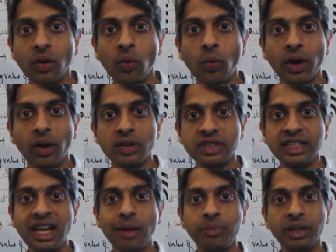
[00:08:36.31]
whereas
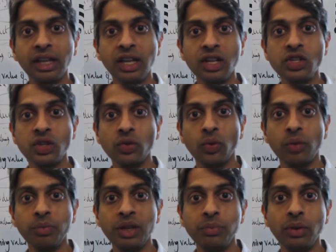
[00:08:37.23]
the application
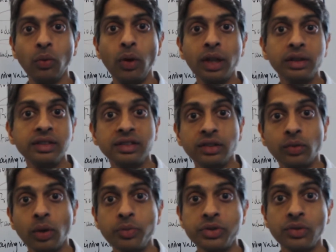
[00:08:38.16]
where people want this
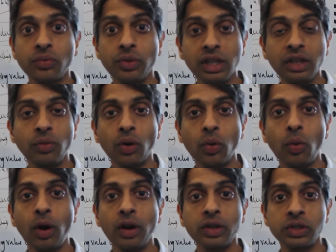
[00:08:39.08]
encryption really
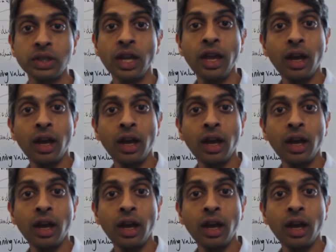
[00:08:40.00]
requires